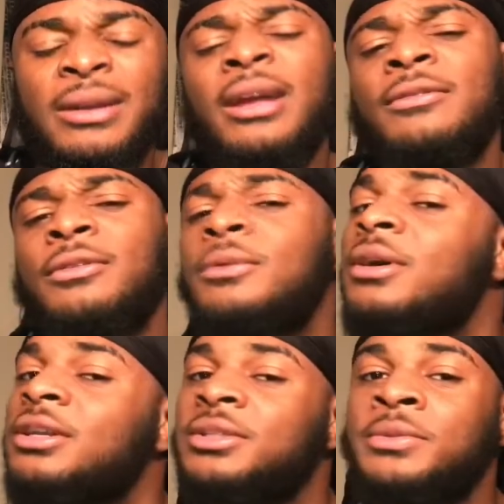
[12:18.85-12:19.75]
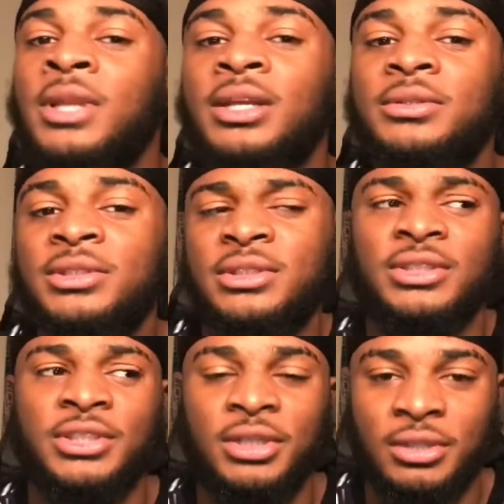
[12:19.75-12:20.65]
I was like, for what? She was like, just to
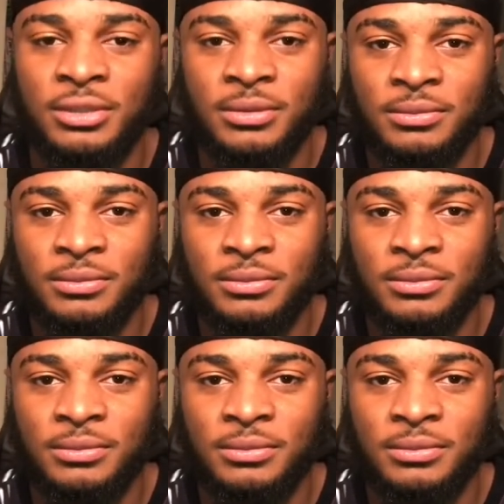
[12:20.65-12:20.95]
chill.